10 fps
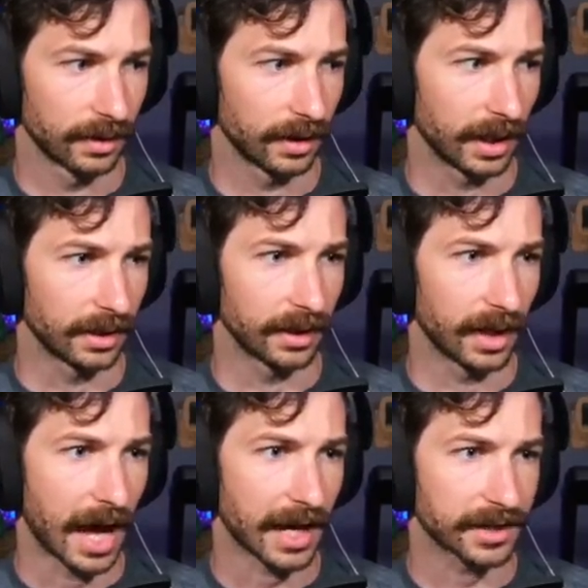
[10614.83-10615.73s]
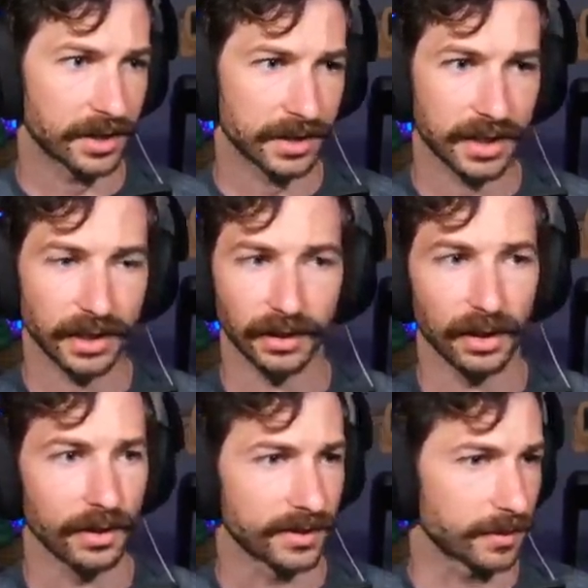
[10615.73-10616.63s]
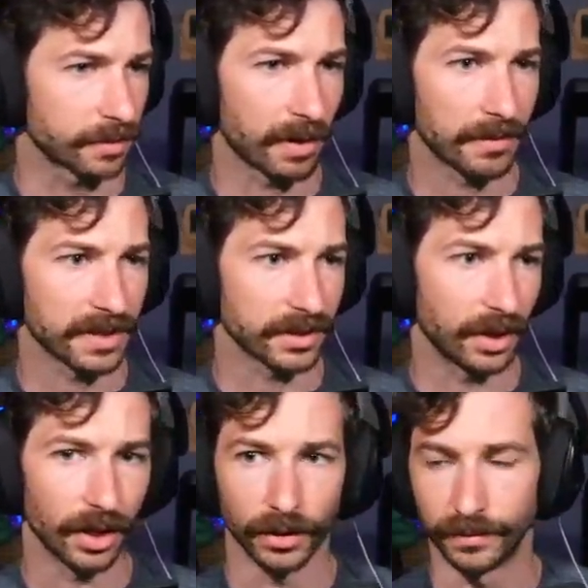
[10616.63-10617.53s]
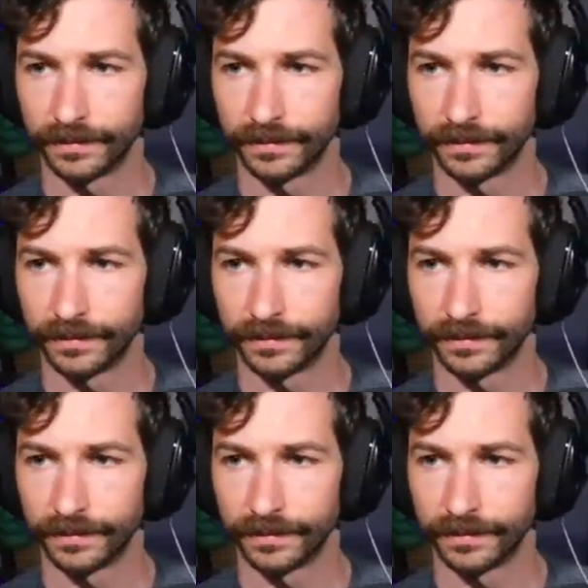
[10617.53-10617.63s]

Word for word: And uh, oxygen's getting low, so we should probably just go.